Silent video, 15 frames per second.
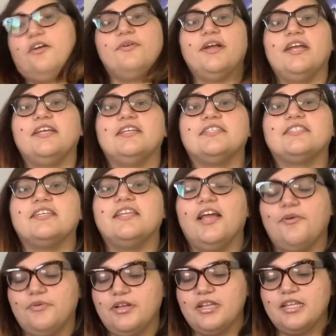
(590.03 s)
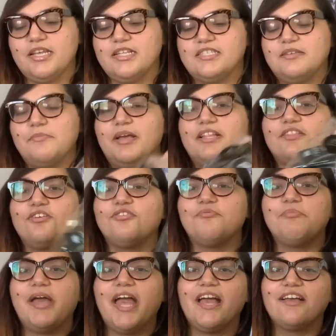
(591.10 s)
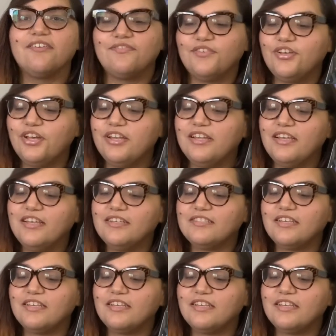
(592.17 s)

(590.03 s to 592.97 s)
right, now we're gonna get to my little bag of goodies,